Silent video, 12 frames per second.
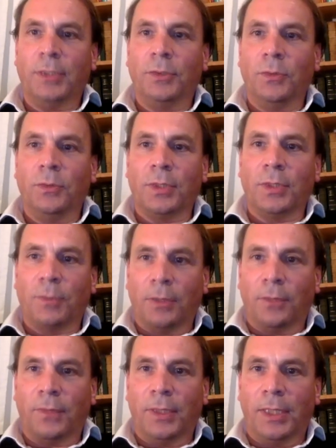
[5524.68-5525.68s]
and used as
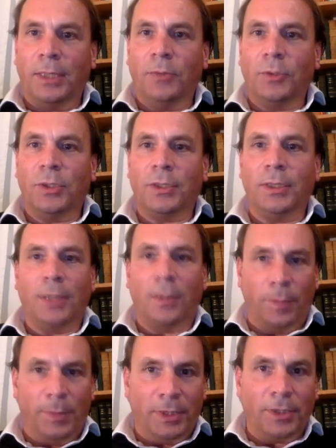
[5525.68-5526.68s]
one of the languages in
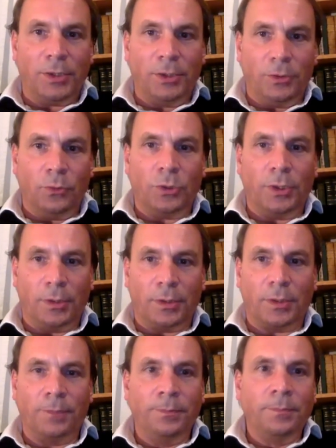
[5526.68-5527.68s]
government
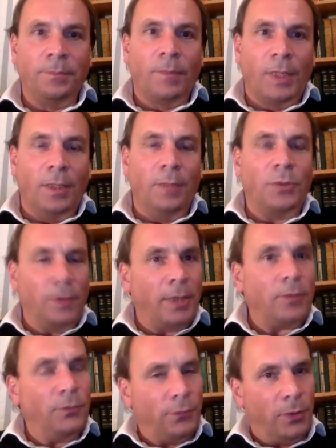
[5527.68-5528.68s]
institutions? Um, so
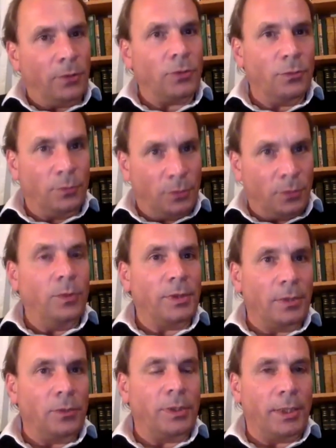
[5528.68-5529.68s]
that refers to
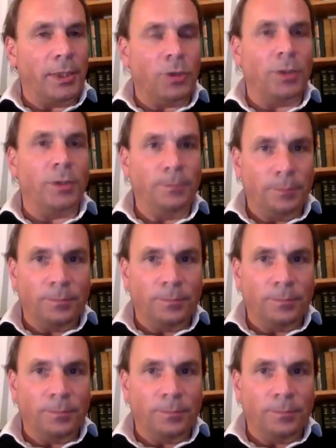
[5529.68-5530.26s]
schools education.